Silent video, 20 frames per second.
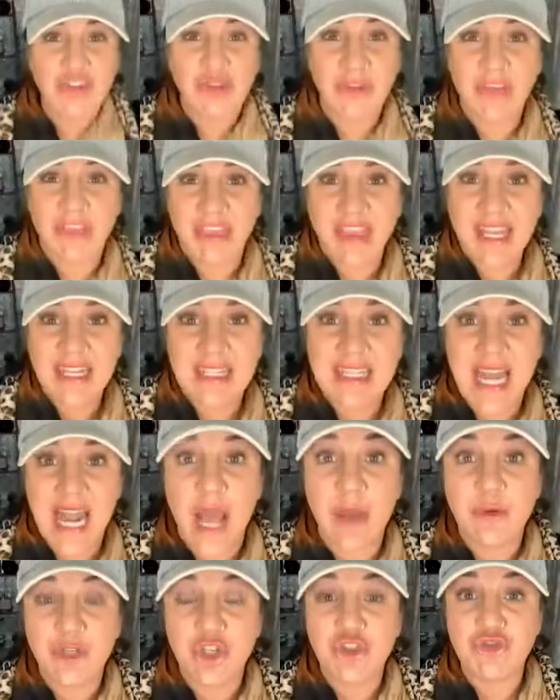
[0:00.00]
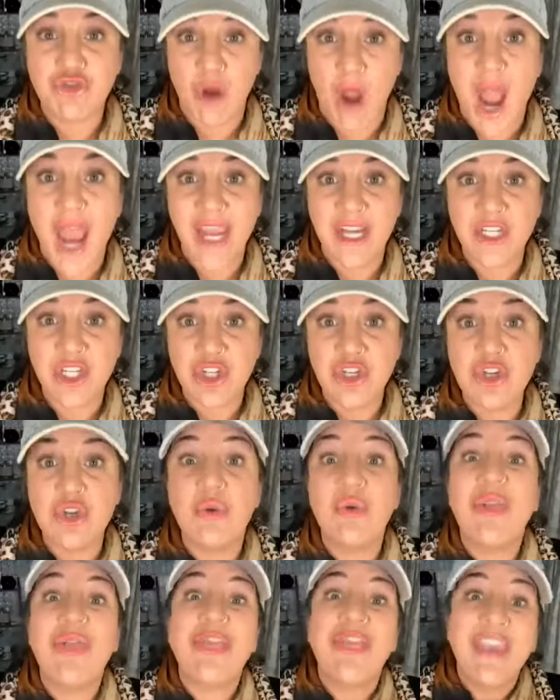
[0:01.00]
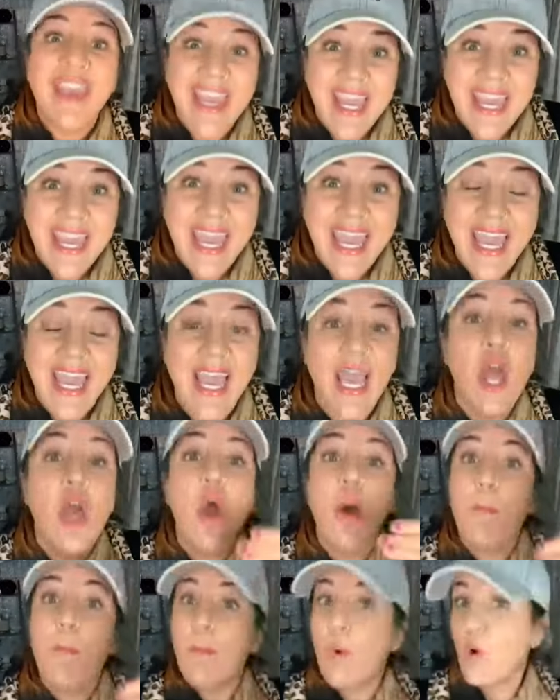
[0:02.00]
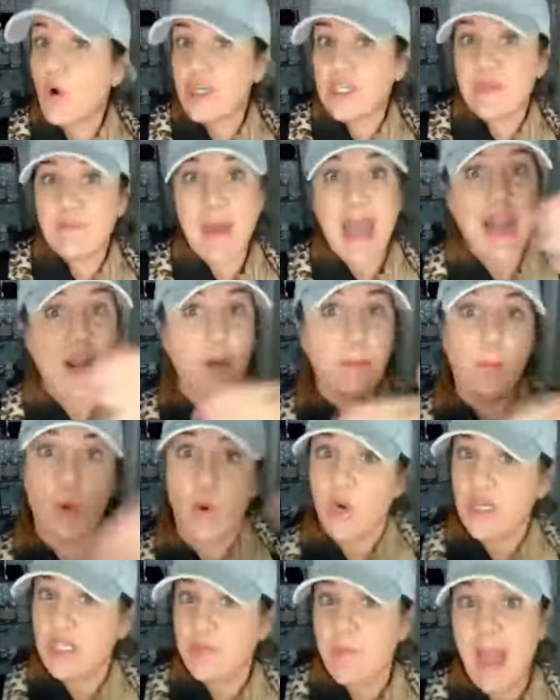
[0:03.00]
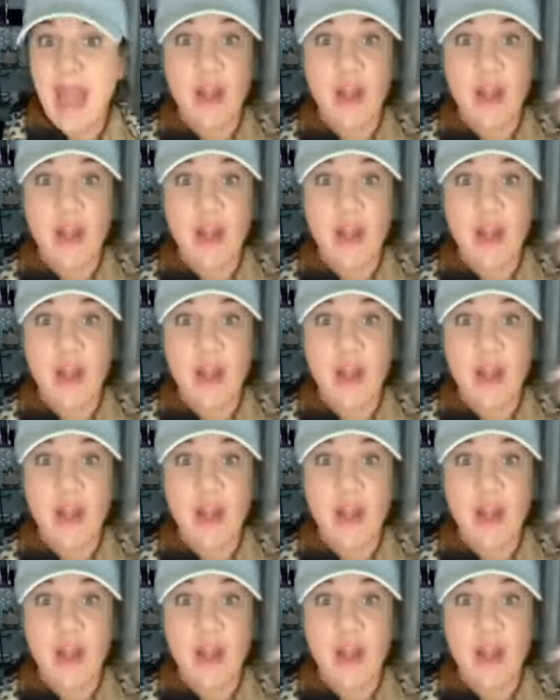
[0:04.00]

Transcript: things that I was trying to do, thinking more is better, more is better,